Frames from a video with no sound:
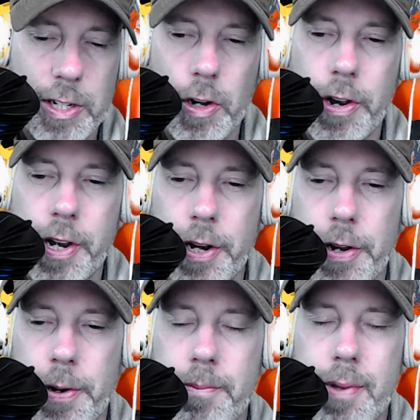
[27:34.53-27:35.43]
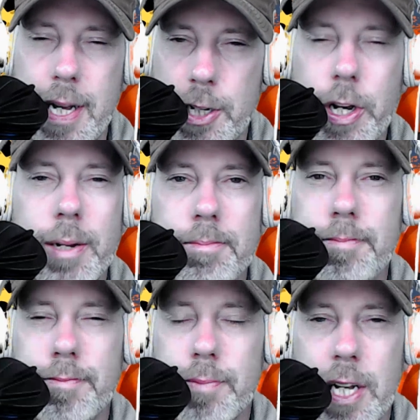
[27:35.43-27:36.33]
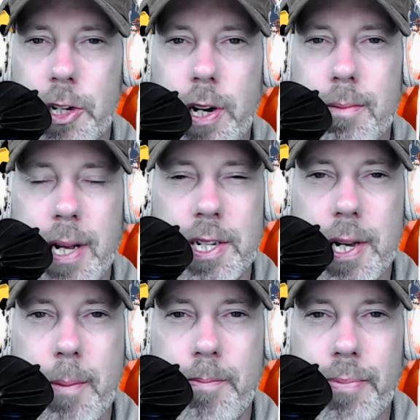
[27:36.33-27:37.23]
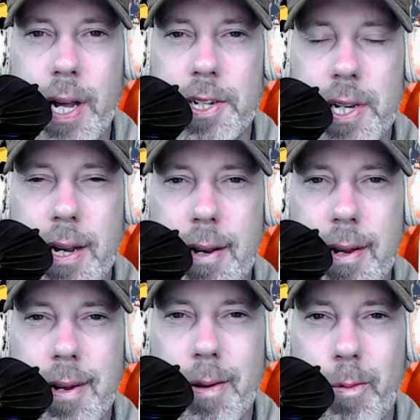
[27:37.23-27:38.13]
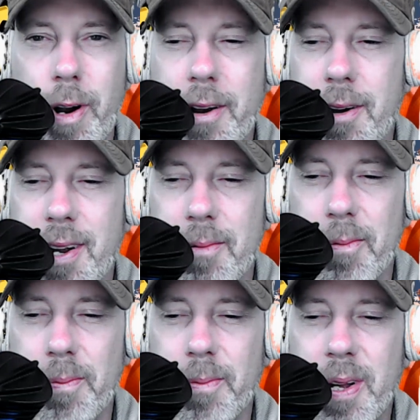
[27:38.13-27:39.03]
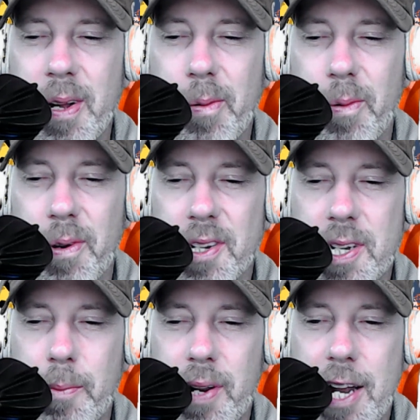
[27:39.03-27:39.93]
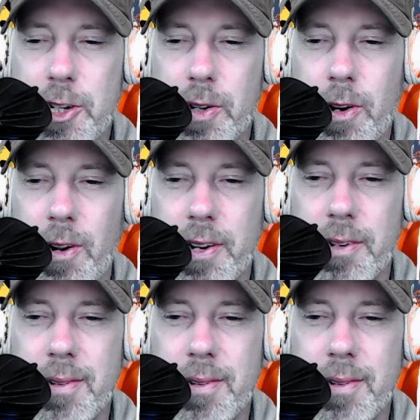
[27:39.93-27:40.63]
and that's all you can do. That's good. That's good. That's it. That's it. Right on. So, well, listen, I'm glad you called.